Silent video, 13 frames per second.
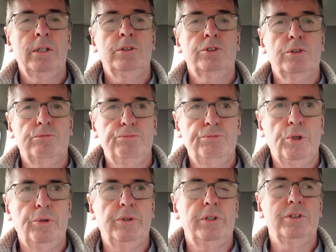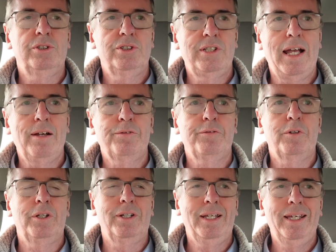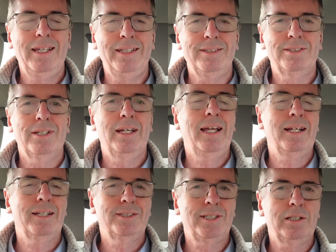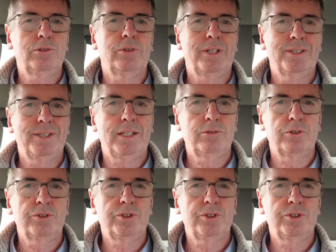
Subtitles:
to run and staff and heat, etc., etc.